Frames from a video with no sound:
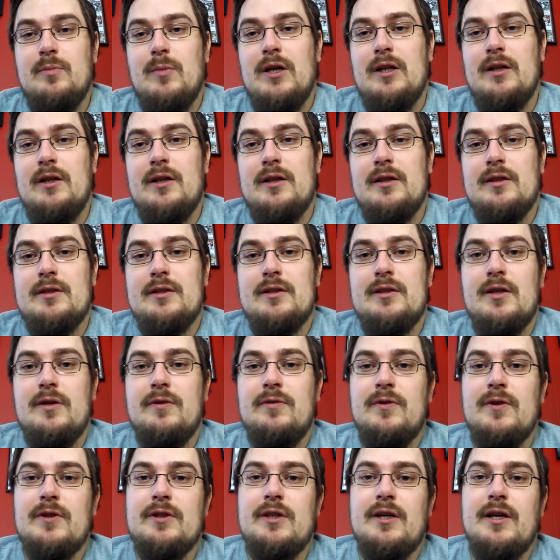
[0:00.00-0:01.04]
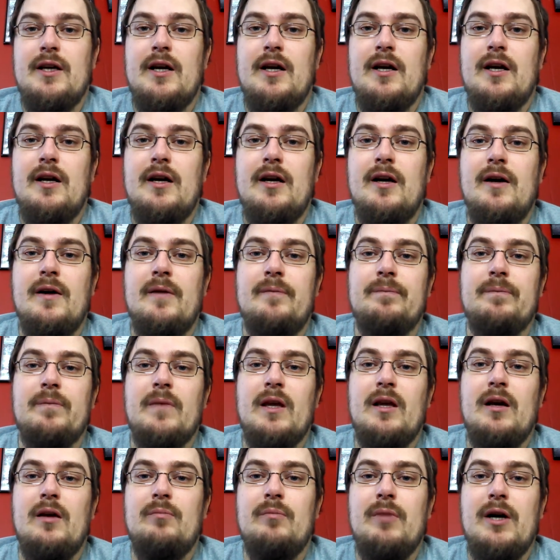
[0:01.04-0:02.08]
my list for today.
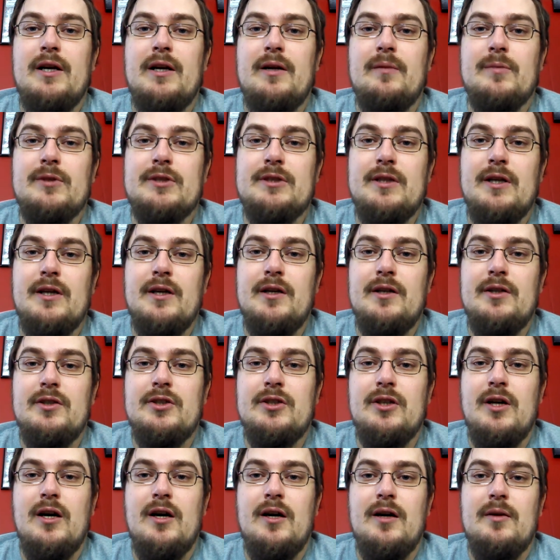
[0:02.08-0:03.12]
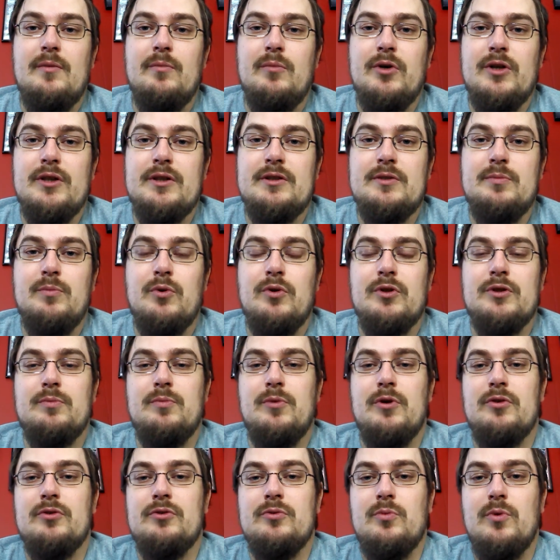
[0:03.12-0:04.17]
My name is Sage. I'm with
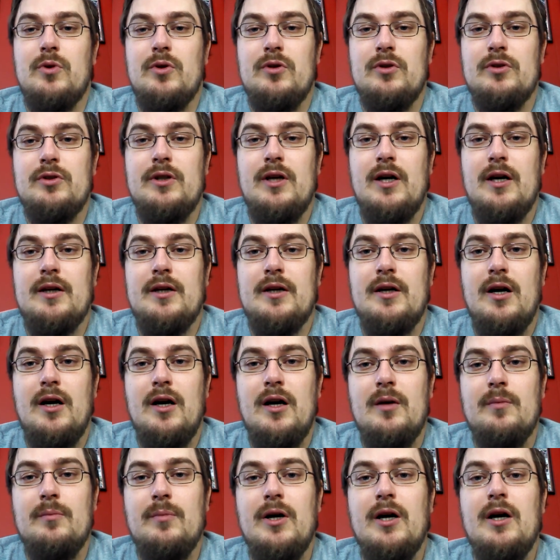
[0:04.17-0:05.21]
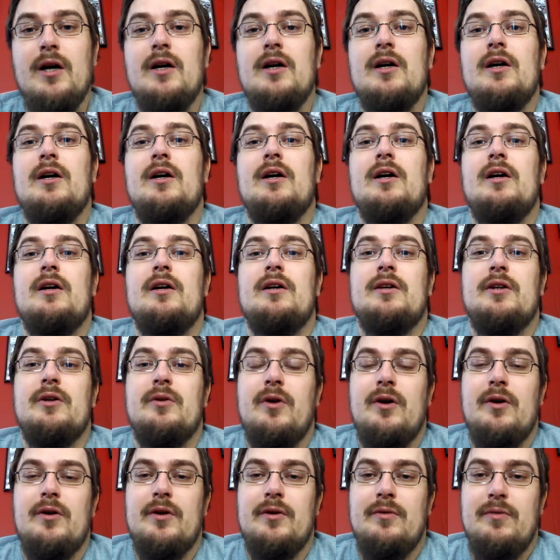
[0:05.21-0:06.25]
SportsBrosWorld.com. You
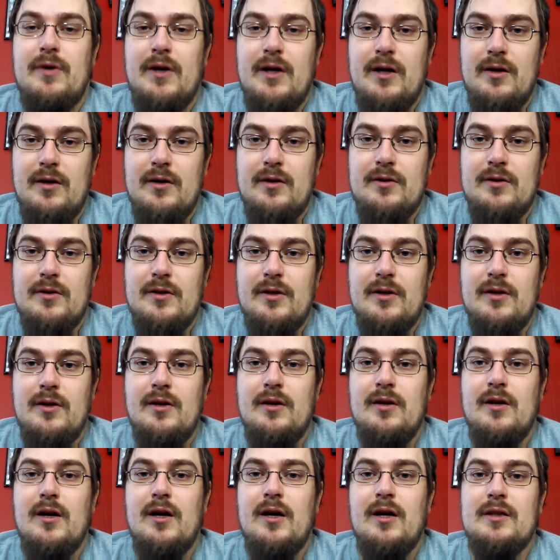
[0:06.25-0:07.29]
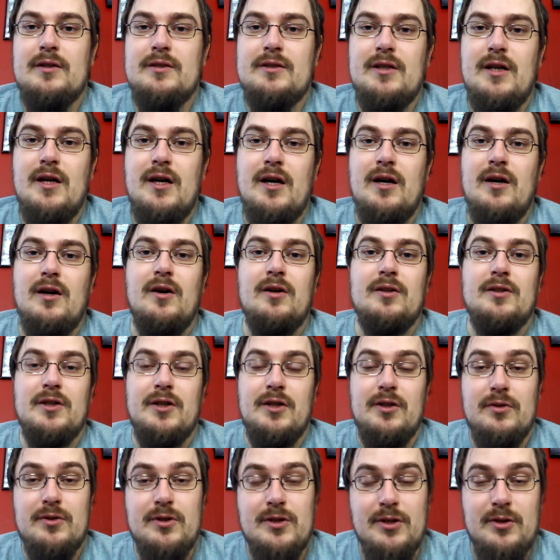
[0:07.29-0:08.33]
already found us on the
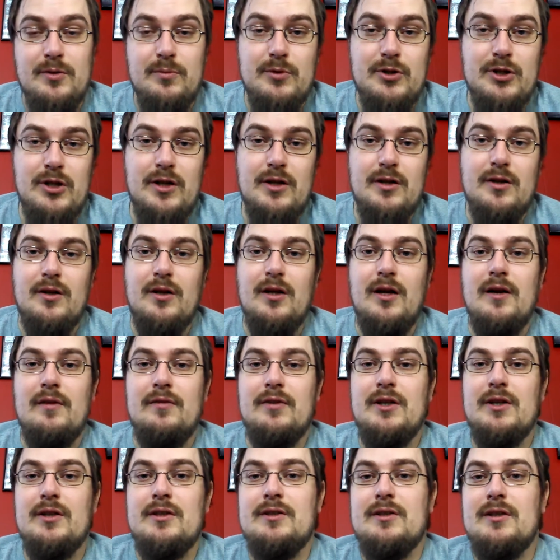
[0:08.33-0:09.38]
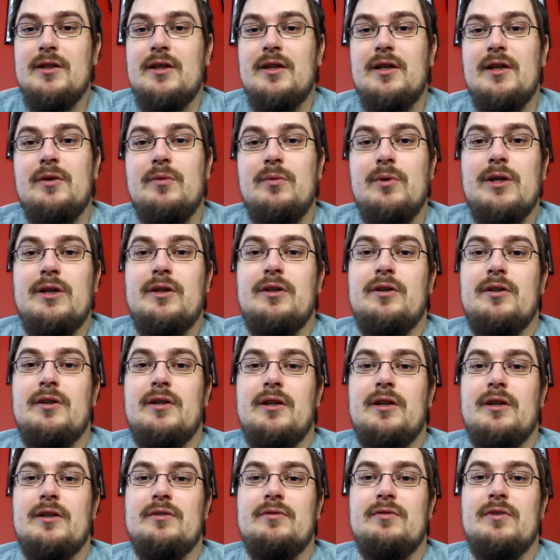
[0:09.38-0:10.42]
YouTube channel, obviously. We do
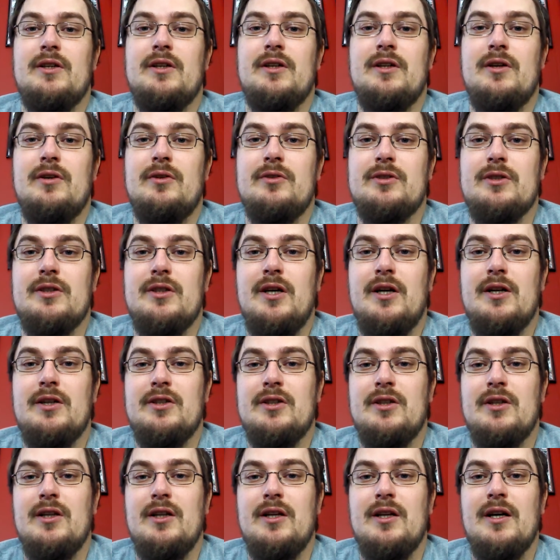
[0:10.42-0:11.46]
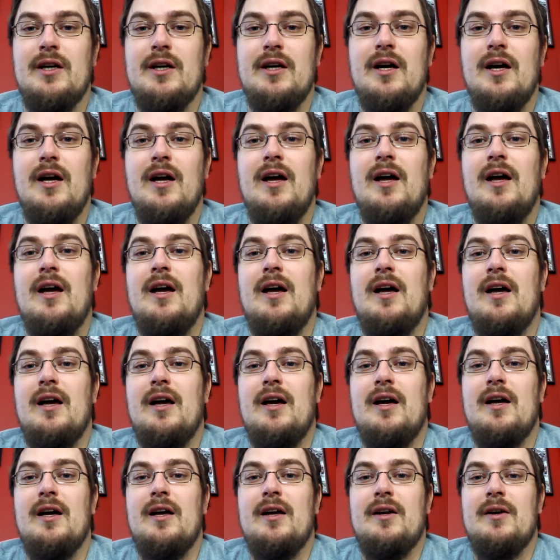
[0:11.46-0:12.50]
these videos occasionally,
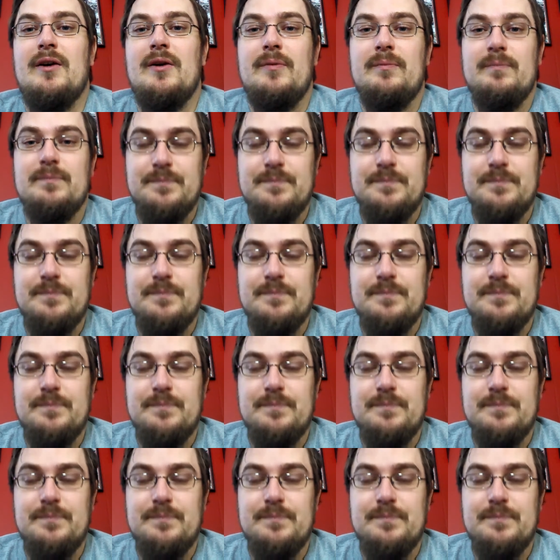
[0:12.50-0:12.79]
and